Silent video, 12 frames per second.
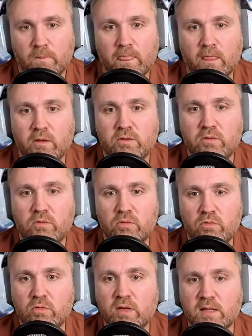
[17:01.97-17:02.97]

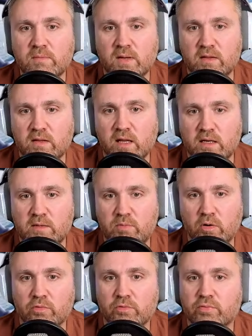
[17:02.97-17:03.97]
you can basically
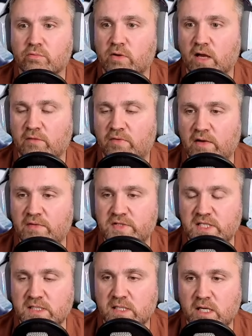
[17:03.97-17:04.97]
burn through like 5,
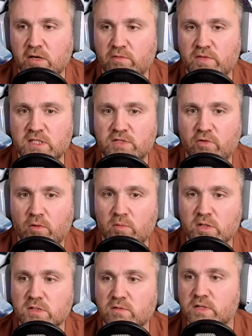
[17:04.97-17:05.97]
6K of these for
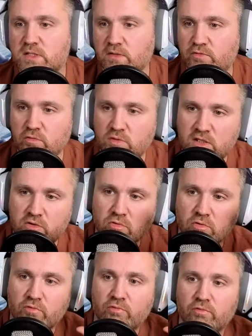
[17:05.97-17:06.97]
most of us if you did your
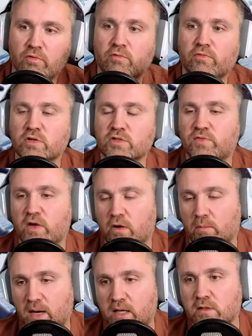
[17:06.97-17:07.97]
Frostfire
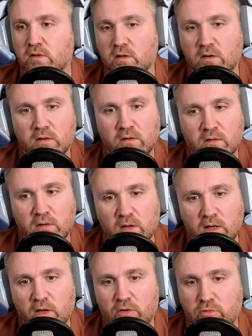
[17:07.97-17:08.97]
Mine,
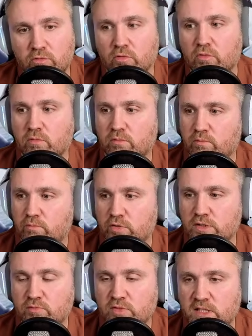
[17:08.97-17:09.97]

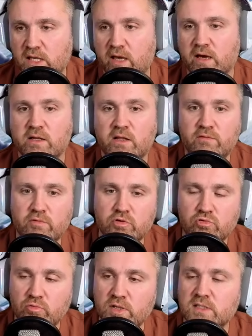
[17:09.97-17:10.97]
with care, and every 2
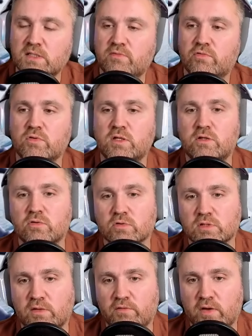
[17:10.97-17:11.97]
weeks. If you did your
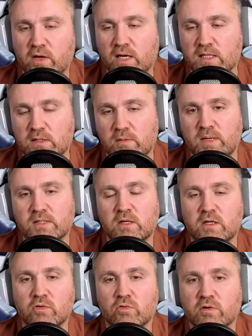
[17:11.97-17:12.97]
Sunfire Castle battle
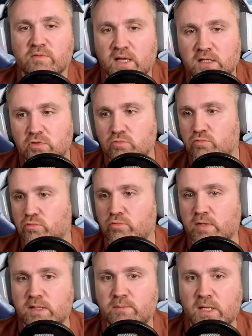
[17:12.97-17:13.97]
and all of that, you
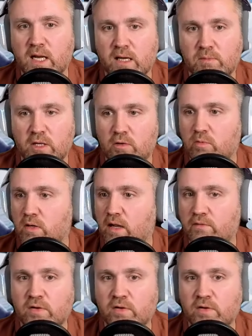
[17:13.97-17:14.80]
will be like me. You will have